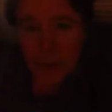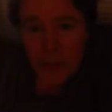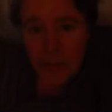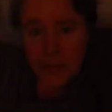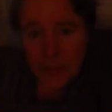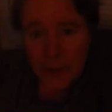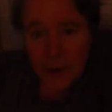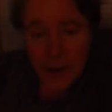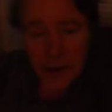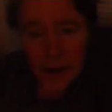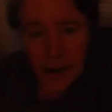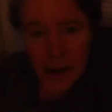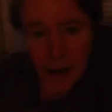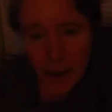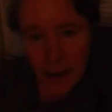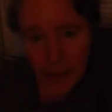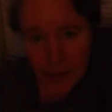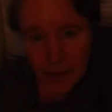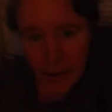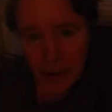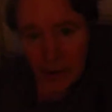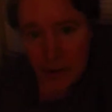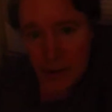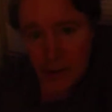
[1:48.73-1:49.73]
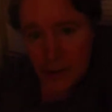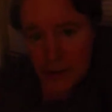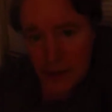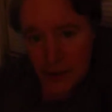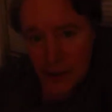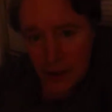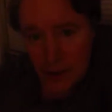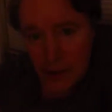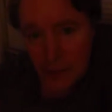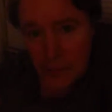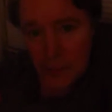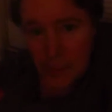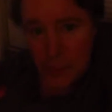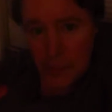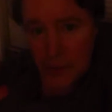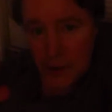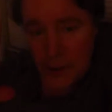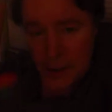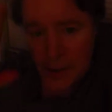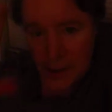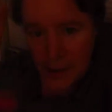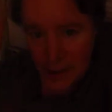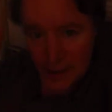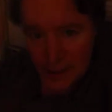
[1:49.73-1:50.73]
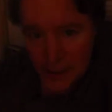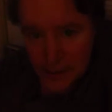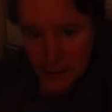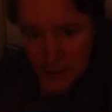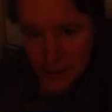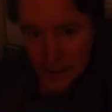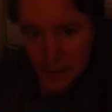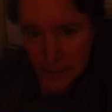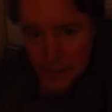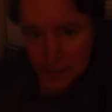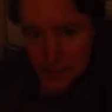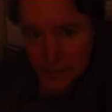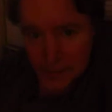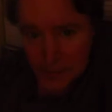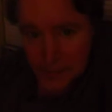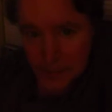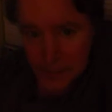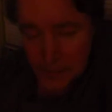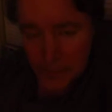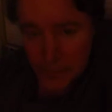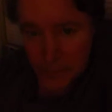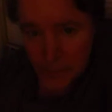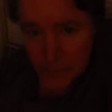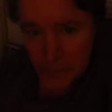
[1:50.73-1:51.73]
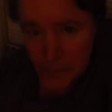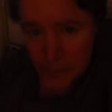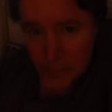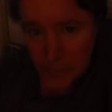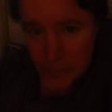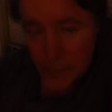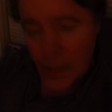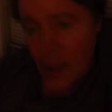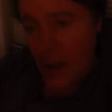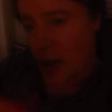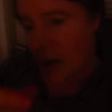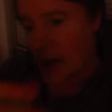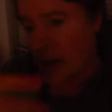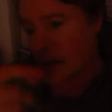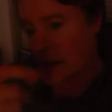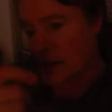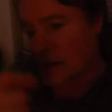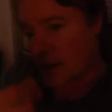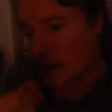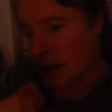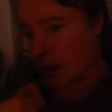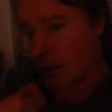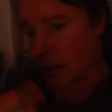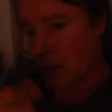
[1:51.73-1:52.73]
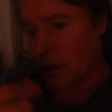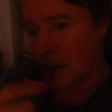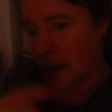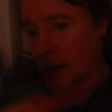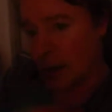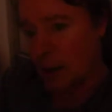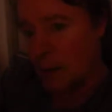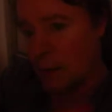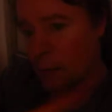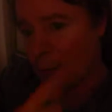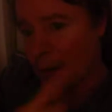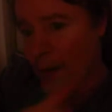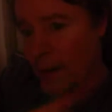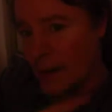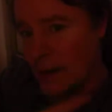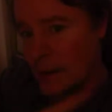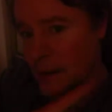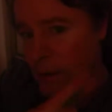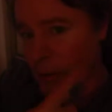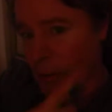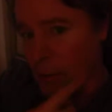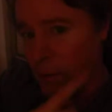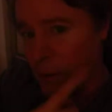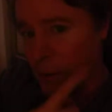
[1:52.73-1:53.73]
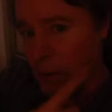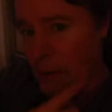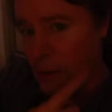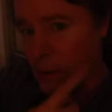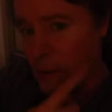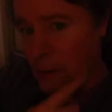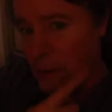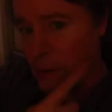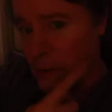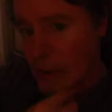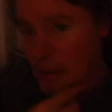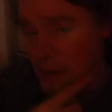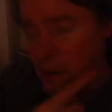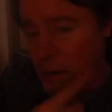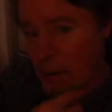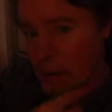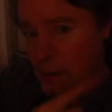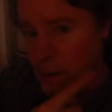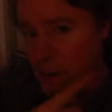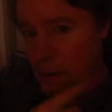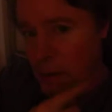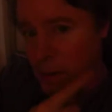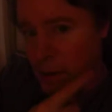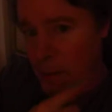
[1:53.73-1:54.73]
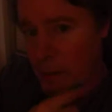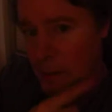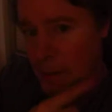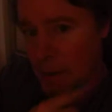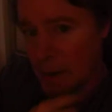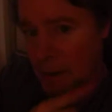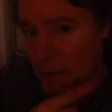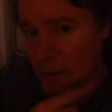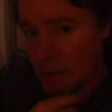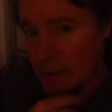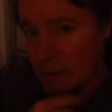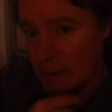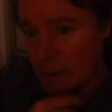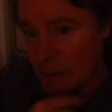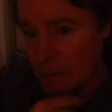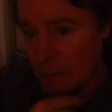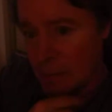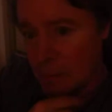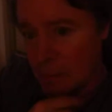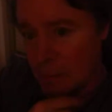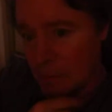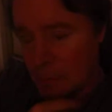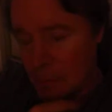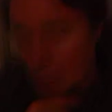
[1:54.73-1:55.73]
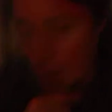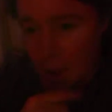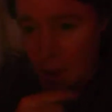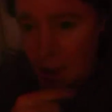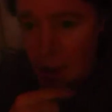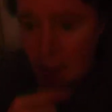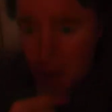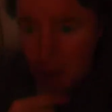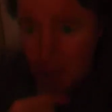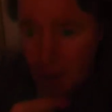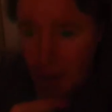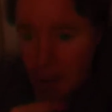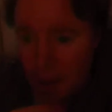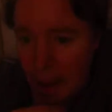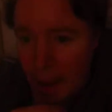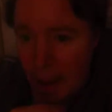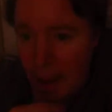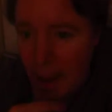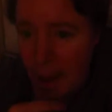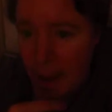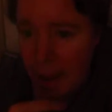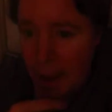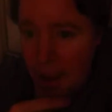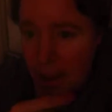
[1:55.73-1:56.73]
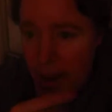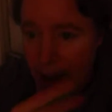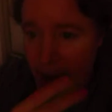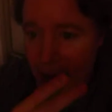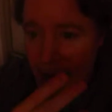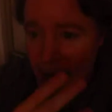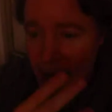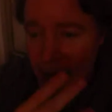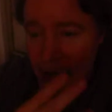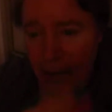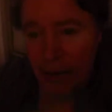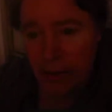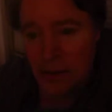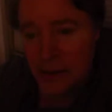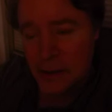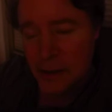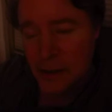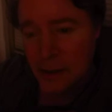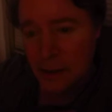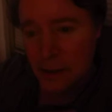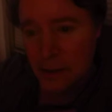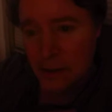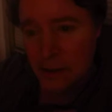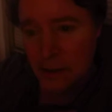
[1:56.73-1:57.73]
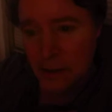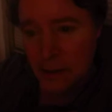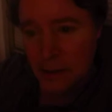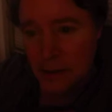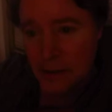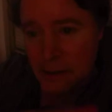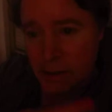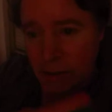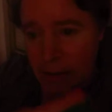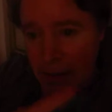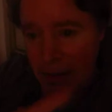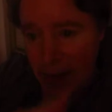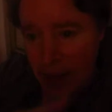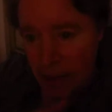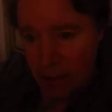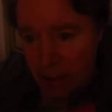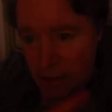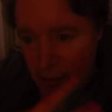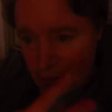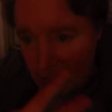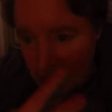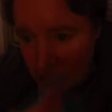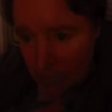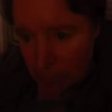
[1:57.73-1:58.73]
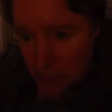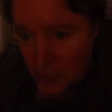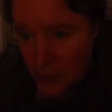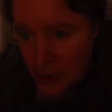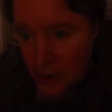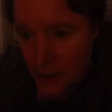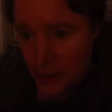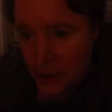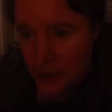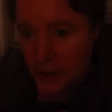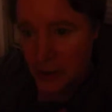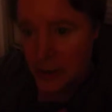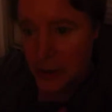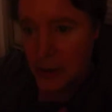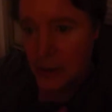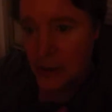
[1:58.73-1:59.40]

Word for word: of it, I would start in the nighttime start putting oregano oil back there. And I noticed as the days went by,